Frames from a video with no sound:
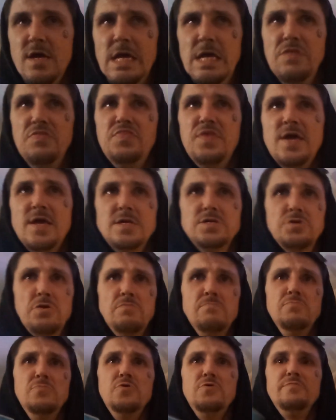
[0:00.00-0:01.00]
and things
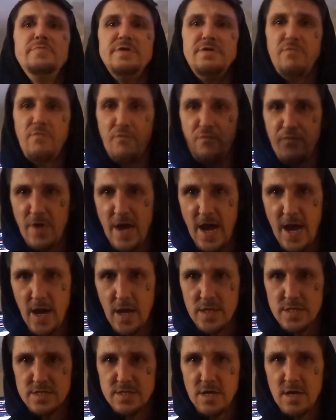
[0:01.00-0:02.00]
are moving
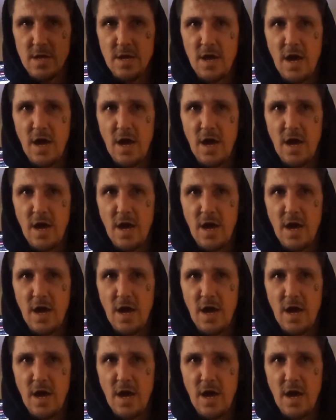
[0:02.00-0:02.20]
fast.